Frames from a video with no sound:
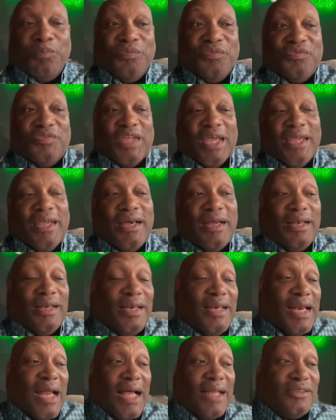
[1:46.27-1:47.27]
they are
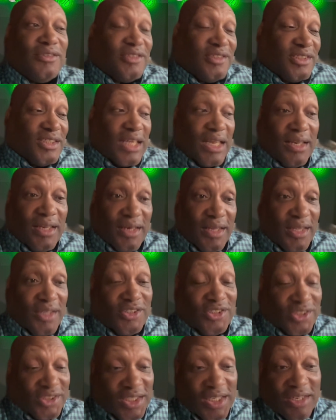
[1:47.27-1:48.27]
not selling their
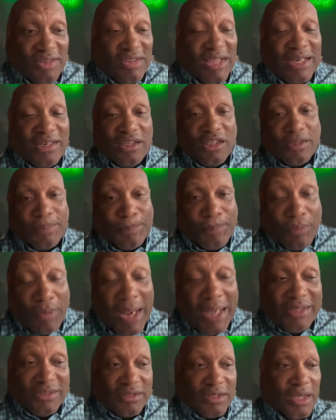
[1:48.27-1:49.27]
shares at this
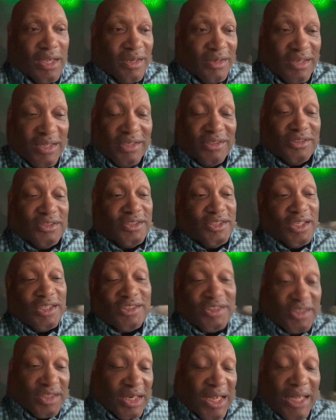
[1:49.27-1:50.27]
price. They're
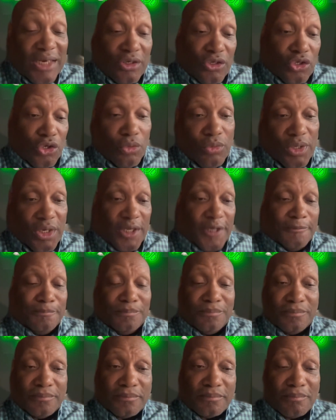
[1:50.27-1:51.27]
just not doing
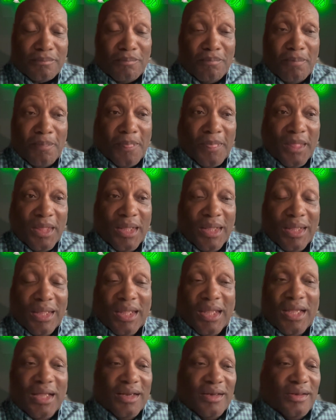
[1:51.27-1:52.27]
it.
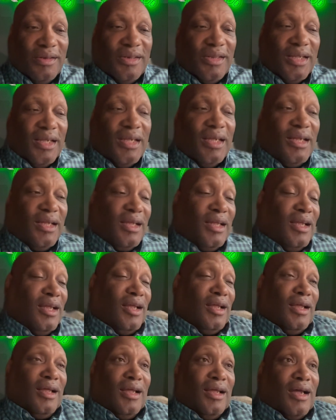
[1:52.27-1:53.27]
They
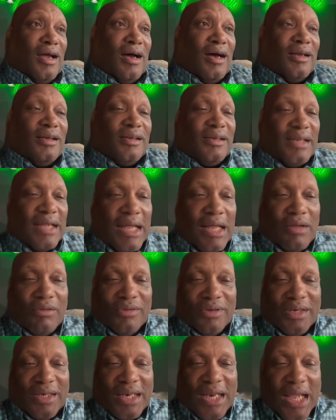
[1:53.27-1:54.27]
are
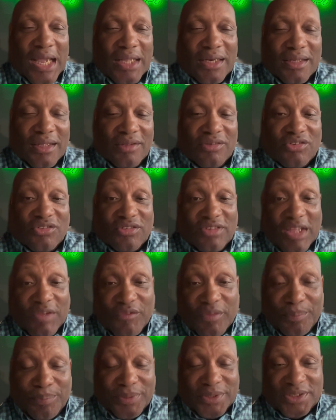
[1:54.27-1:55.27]
down
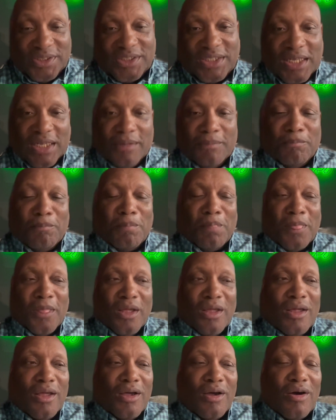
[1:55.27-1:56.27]
97%.
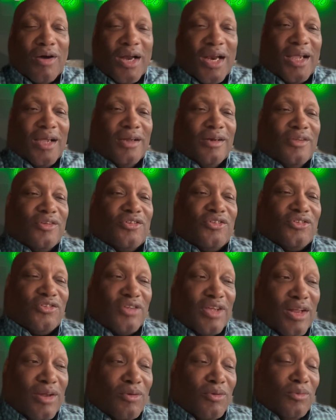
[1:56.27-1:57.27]
Are they going to
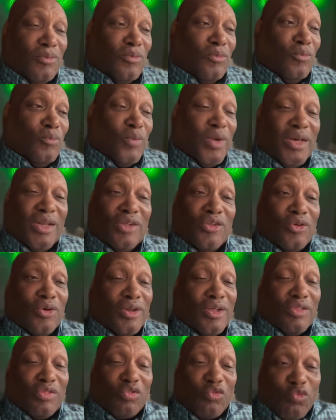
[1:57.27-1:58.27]
sell when there's only
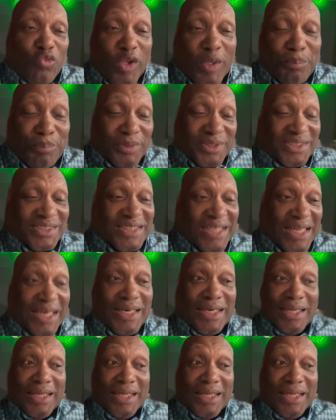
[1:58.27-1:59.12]
a 3%